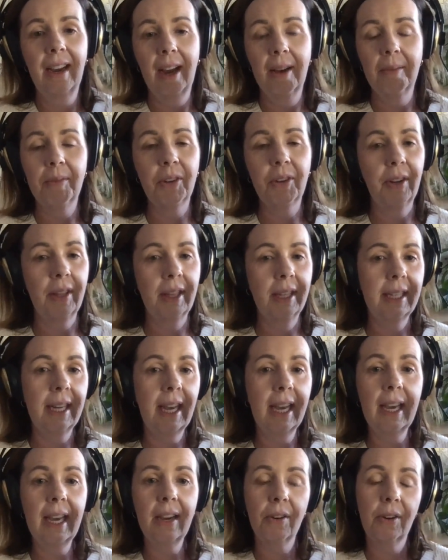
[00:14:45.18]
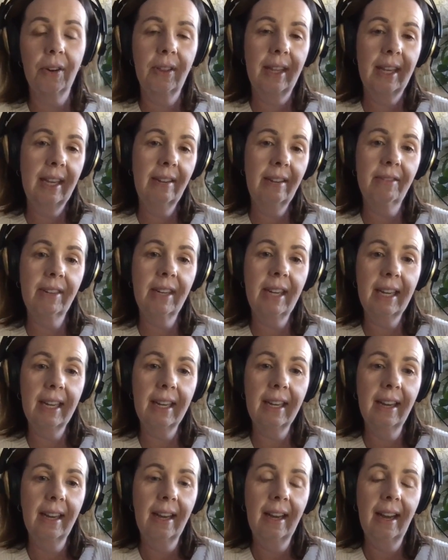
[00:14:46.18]
during the day or in the
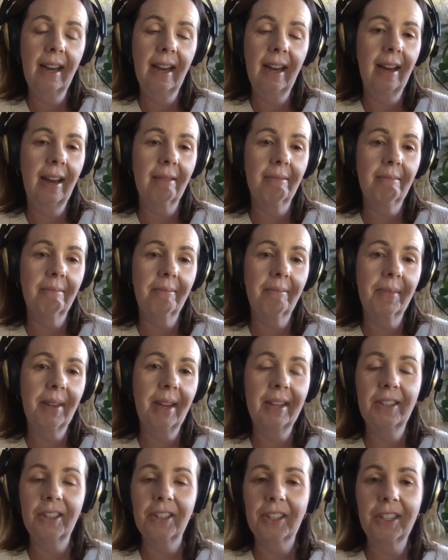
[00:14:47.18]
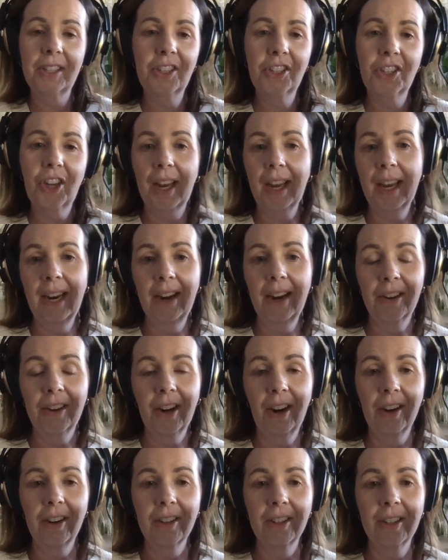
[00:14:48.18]
evening and just checking out
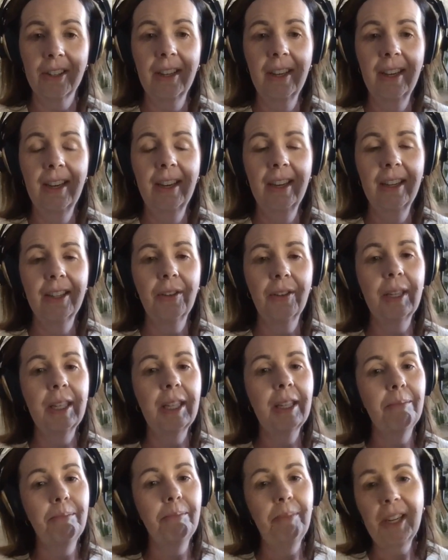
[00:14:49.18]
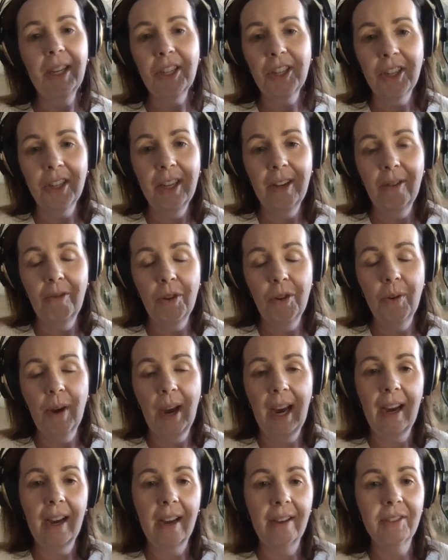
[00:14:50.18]
cars. So especially if you
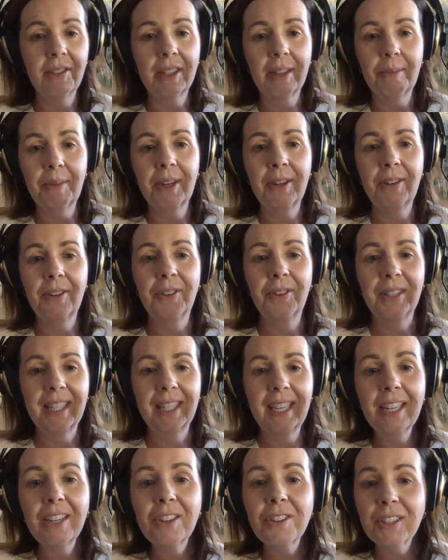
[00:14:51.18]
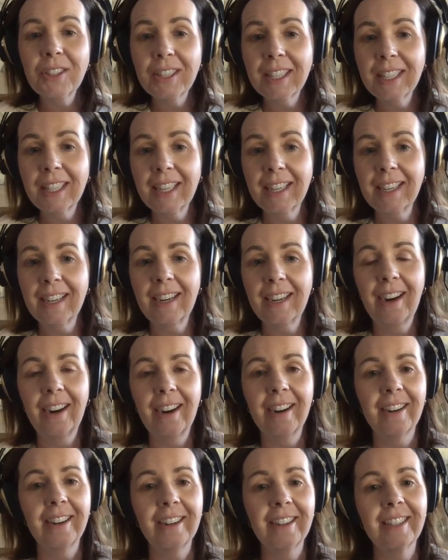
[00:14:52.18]
have someone who is interested in
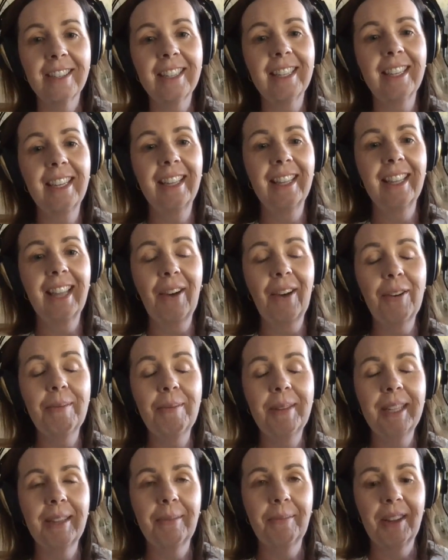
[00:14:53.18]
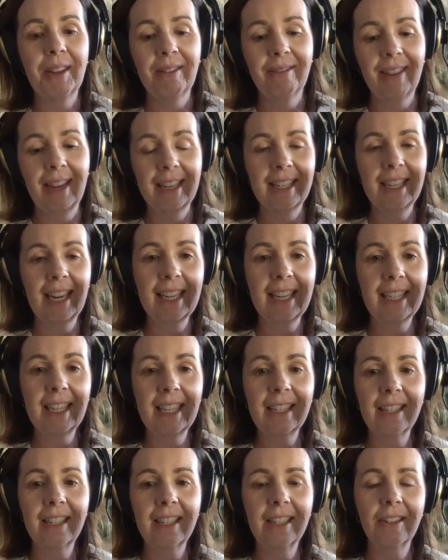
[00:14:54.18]
cars, that would be something
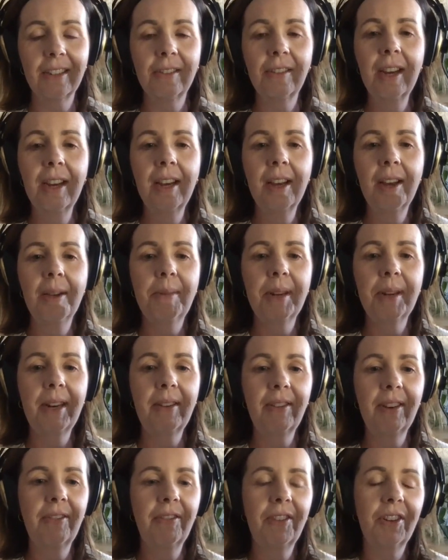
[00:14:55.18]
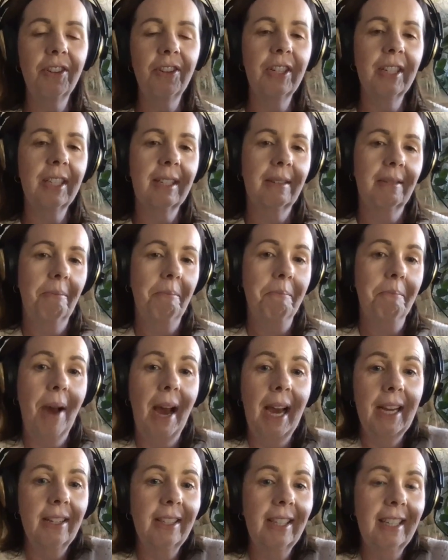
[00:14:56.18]
fantastic to do. But even if you're just
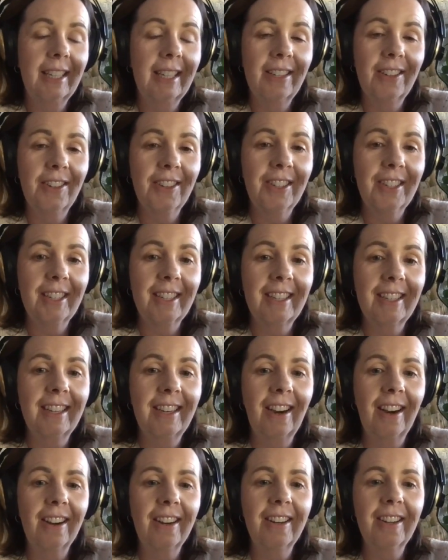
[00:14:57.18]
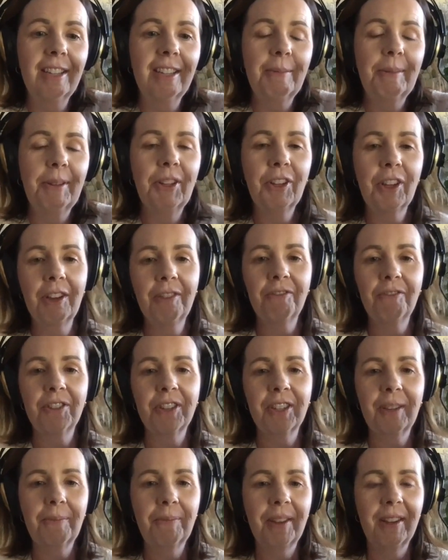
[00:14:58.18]
mildly interested in cars but looking for
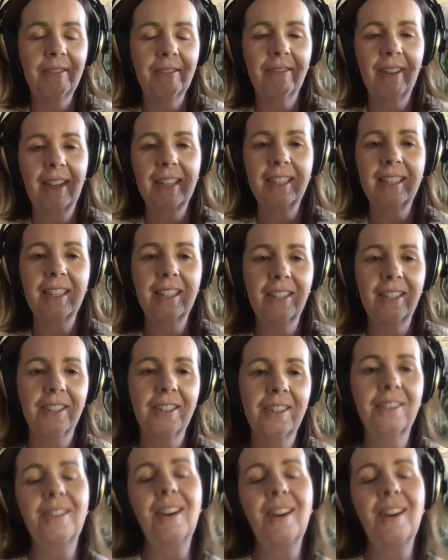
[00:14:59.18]
something fun to do,